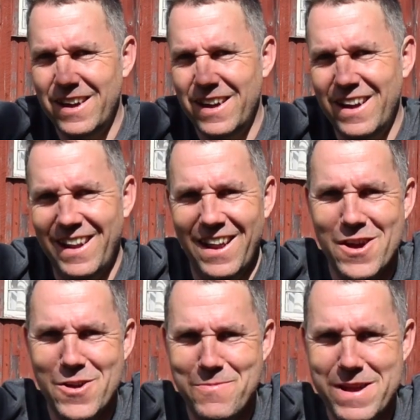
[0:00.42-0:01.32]

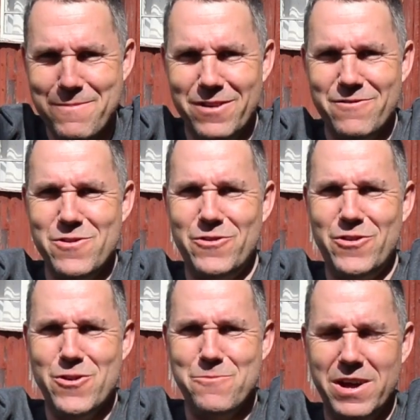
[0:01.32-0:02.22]
Hello people of
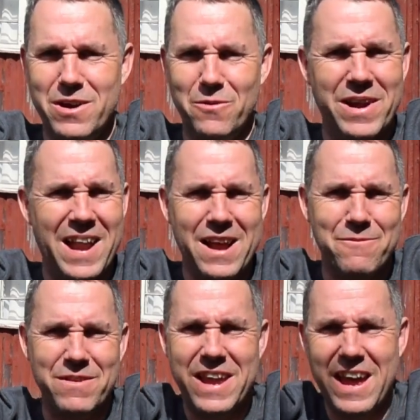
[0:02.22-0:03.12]
YouTube, Wayne
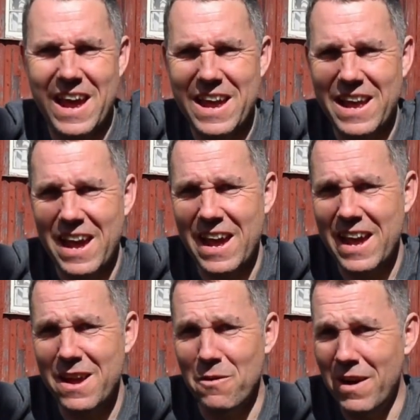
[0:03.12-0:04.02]
Hackman here,
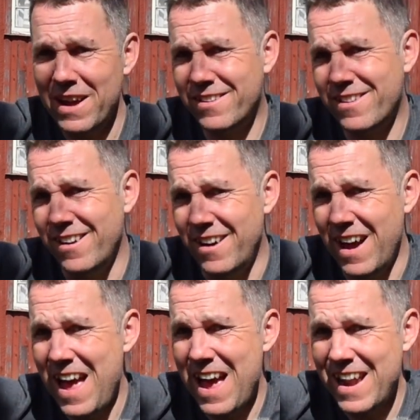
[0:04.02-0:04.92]
aka
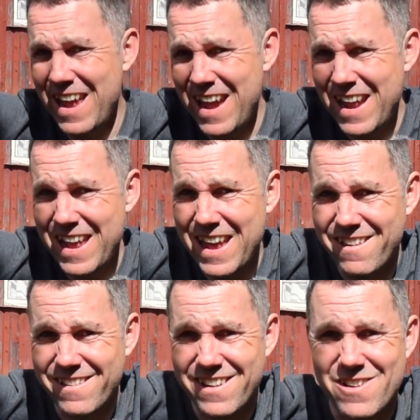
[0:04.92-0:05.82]
Whackstar, and it
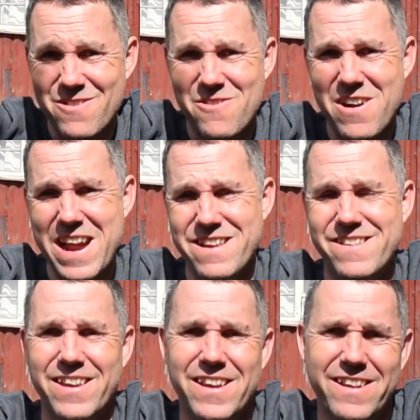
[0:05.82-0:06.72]
is
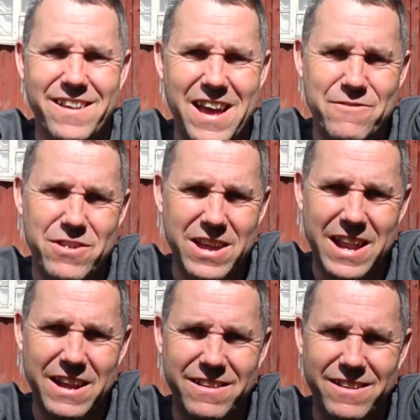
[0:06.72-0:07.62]
great to have you
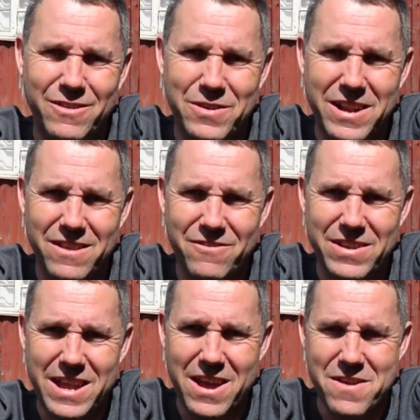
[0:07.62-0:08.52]
connected to another
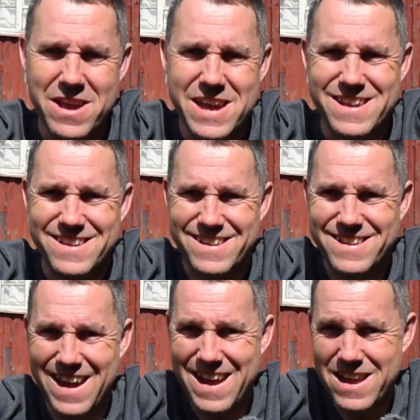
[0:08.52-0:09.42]
video. And
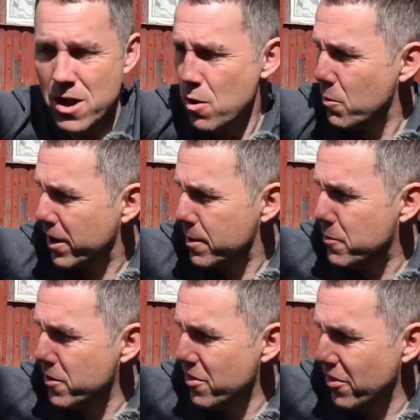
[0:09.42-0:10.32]
today we're going to
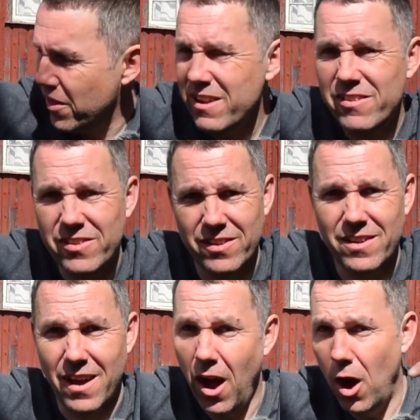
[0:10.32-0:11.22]
put this,
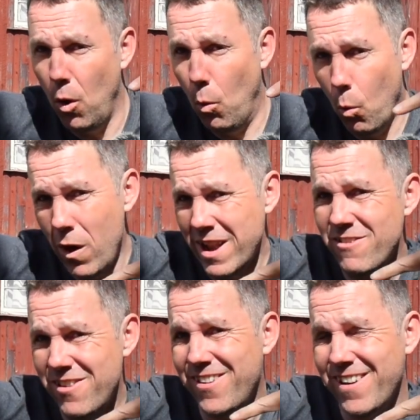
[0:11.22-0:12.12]
a
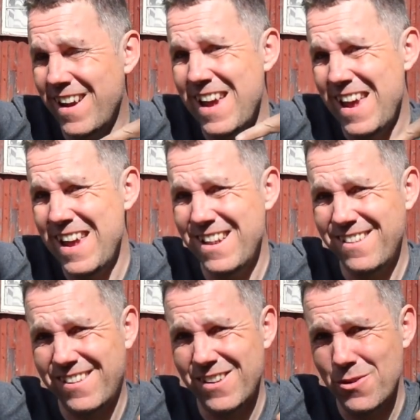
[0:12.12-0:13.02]
winch,
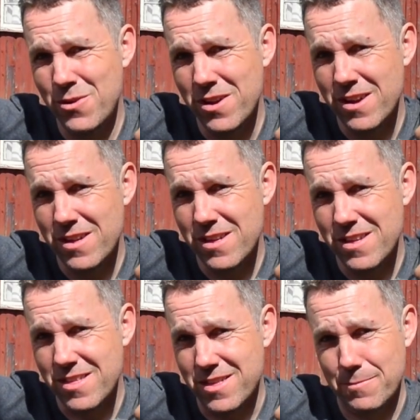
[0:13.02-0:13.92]
into the